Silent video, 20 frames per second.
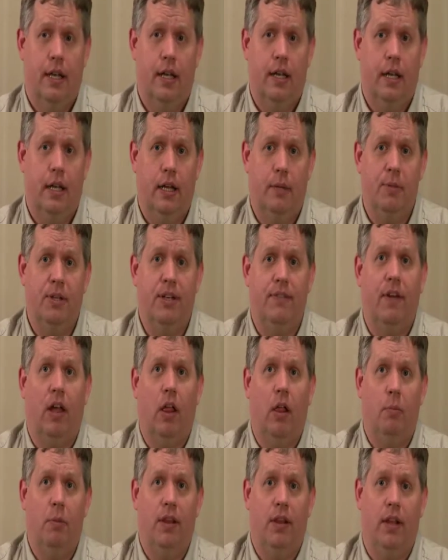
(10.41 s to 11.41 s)
I'm a
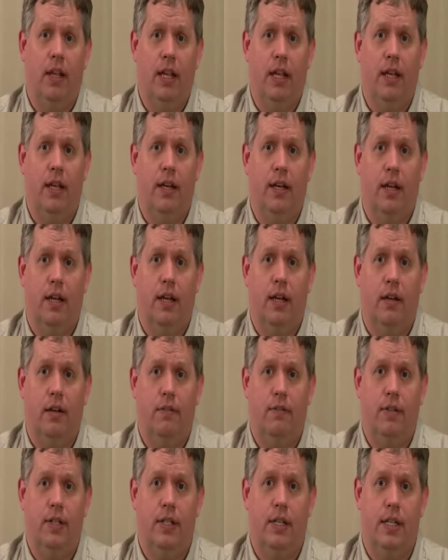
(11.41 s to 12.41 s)
development lead
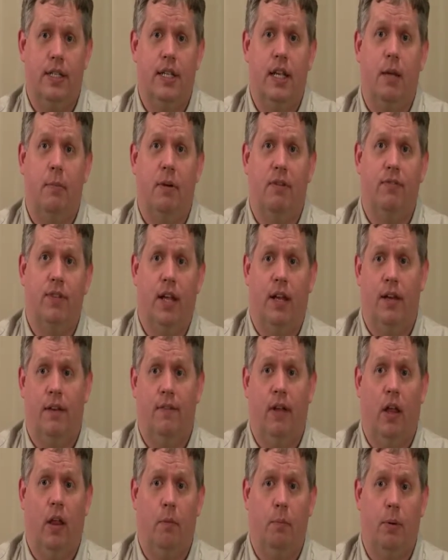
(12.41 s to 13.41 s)
of a, team of 10
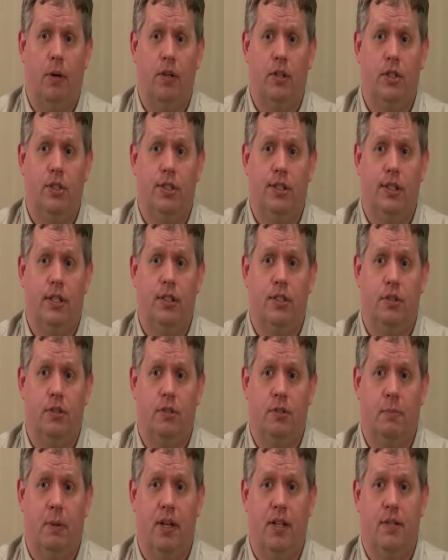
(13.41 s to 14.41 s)
developers that's
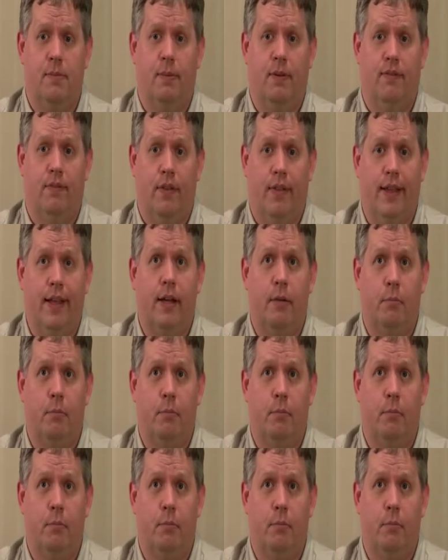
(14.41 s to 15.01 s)
responsible for the